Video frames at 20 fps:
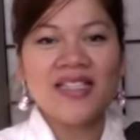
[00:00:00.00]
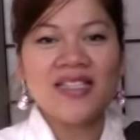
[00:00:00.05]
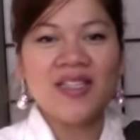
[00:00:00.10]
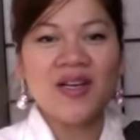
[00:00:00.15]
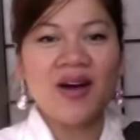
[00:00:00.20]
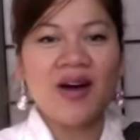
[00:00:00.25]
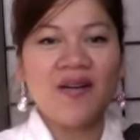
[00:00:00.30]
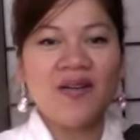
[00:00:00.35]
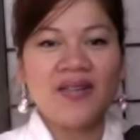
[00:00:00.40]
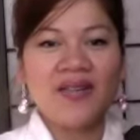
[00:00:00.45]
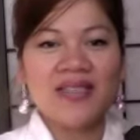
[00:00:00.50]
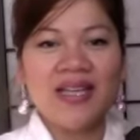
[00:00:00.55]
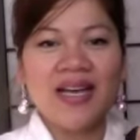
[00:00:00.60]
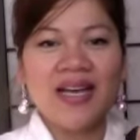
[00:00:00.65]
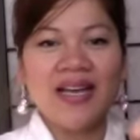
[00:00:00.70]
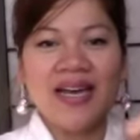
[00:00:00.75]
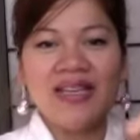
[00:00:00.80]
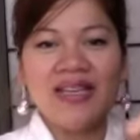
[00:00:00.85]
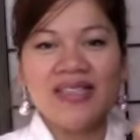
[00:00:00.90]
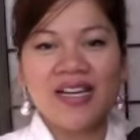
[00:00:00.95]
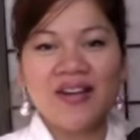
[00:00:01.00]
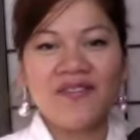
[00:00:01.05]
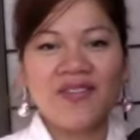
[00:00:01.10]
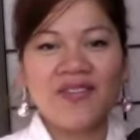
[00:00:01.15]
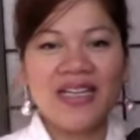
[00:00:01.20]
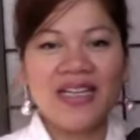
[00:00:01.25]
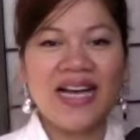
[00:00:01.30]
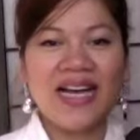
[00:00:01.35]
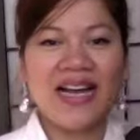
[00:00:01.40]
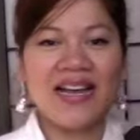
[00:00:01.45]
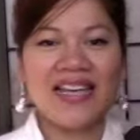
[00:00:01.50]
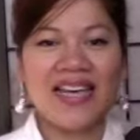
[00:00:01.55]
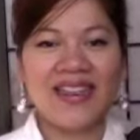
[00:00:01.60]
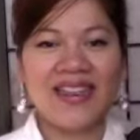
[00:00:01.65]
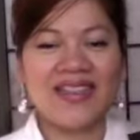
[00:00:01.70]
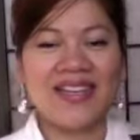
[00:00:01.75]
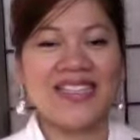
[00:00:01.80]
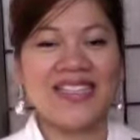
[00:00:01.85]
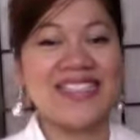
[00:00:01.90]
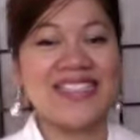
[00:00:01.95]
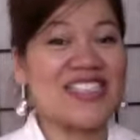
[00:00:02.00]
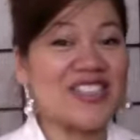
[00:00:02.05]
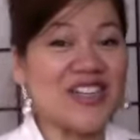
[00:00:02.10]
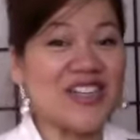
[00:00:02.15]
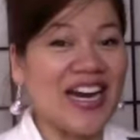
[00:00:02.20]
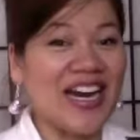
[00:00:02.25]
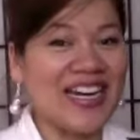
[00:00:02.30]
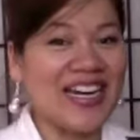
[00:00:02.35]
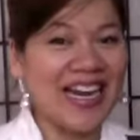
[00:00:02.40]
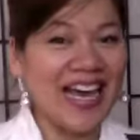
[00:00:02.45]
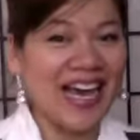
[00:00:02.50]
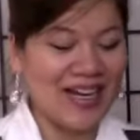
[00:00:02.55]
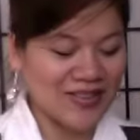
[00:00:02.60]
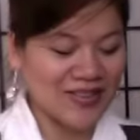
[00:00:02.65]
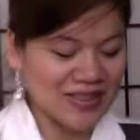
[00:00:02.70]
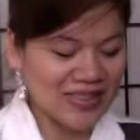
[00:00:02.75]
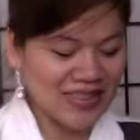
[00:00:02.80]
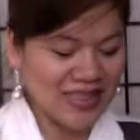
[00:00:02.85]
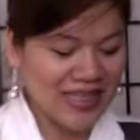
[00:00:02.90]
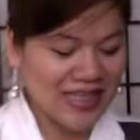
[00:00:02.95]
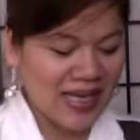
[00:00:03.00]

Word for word: so I was like, I definitely gotta get this and try it out.